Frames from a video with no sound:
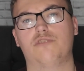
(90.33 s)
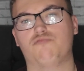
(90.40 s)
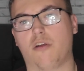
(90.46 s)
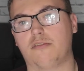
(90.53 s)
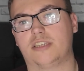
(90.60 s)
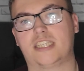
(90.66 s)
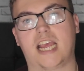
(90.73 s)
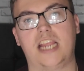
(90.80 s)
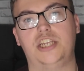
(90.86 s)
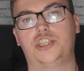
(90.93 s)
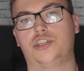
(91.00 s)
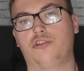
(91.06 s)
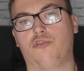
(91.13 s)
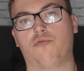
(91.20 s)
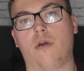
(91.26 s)

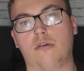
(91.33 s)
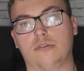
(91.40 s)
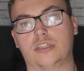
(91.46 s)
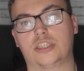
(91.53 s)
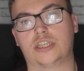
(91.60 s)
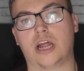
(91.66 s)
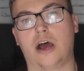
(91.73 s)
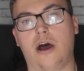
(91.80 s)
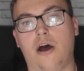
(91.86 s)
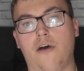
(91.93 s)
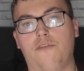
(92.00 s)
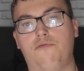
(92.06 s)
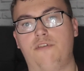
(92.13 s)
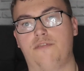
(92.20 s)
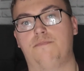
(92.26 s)
rotational role to start
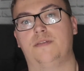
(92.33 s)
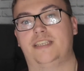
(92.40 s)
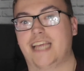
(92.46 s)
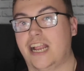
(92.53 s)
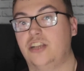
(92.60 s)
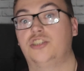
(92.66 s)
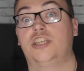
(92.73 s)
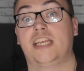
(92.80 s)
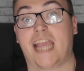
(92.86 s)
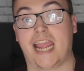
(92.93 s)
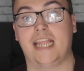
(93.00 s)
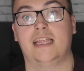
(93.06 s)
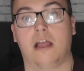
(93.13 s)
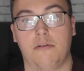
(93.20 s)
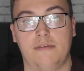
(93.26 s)
off with, potentially
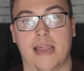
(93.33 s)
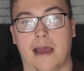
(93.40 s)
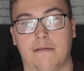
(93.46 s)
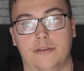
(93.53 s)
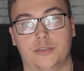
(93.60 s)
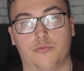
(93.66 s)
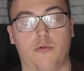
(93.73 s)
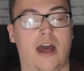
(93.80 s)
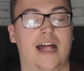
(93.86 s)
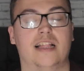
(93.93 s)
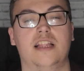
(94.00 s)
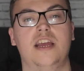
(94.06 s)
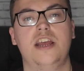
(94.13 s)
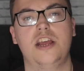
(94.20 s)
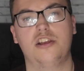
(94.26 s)
getting loaned out as well.